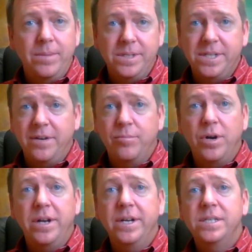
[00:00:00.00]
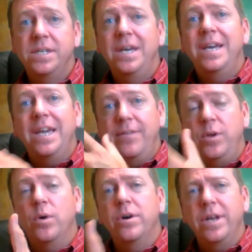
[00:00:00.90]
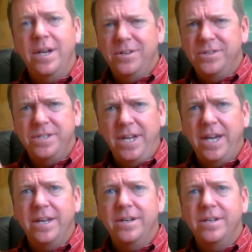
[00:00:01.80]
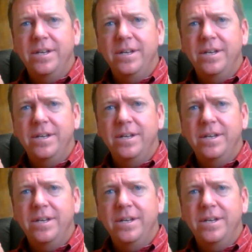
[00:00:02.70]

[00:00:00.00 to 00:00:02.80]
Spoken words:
a set of products, if you already understand